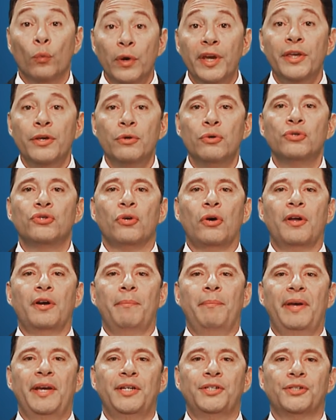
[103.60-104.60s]
We use
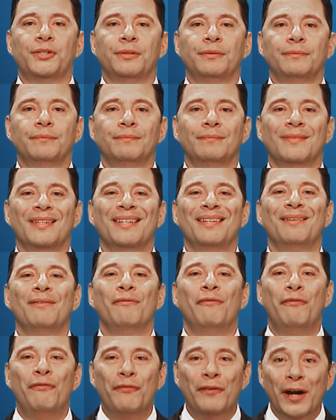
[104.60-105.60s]
automation.
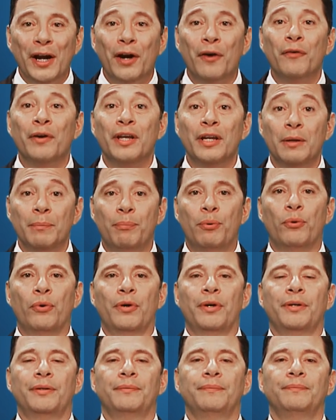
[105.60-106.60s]
Very
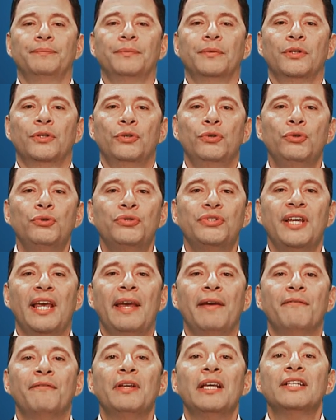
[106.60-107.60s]
important. You
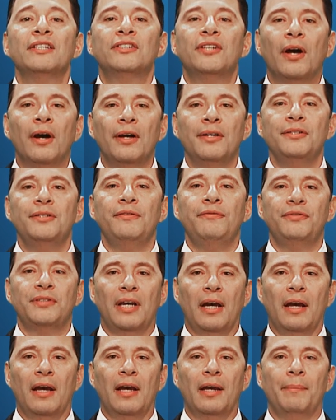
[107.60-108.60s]
save tons of
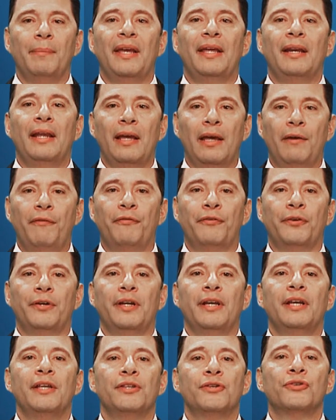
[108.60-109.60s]
time and effort
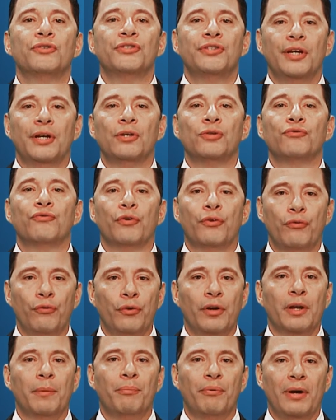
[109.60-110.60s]
in your sales
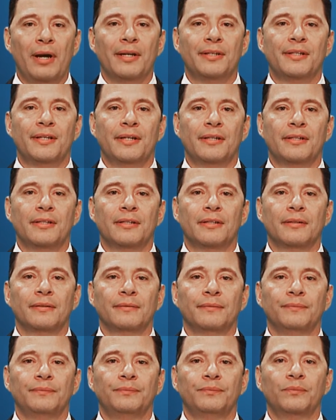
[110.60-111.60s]
recruiting process.
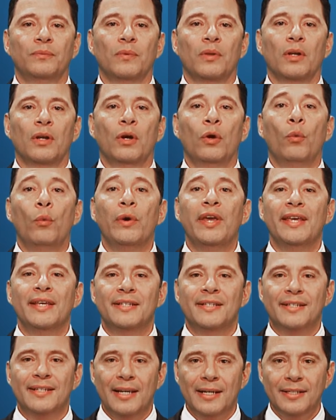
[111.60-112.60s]
We
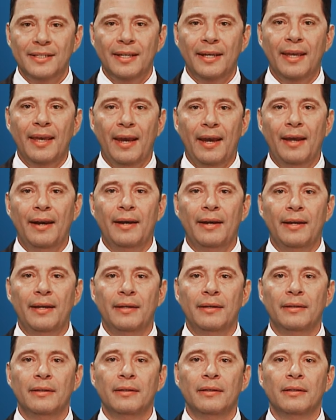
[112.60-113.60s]
assess the
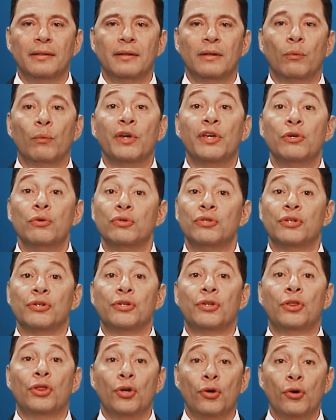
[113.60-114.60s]
candidate. We use a
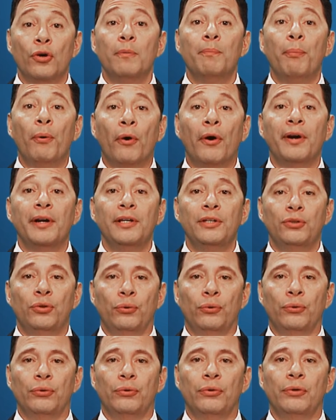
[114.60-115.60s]
third-party
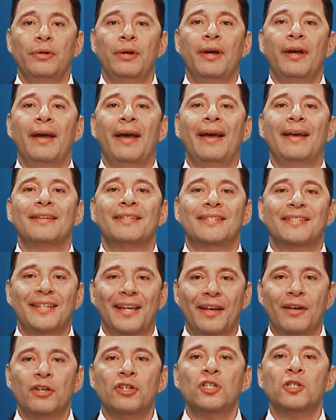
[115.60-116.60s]
tool, a
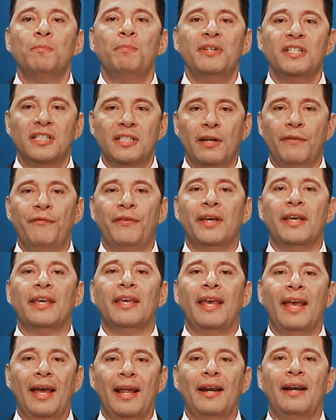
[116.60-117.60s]
sales-specific
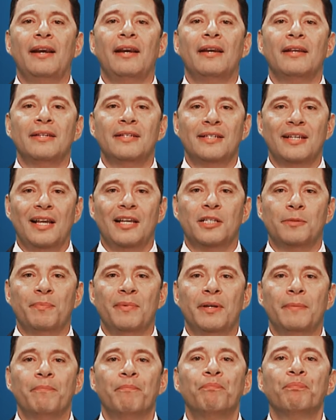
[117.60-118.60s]
candidate
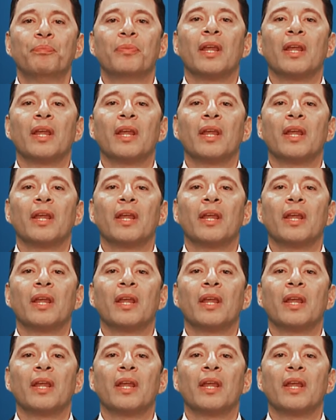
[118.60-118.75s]
assessment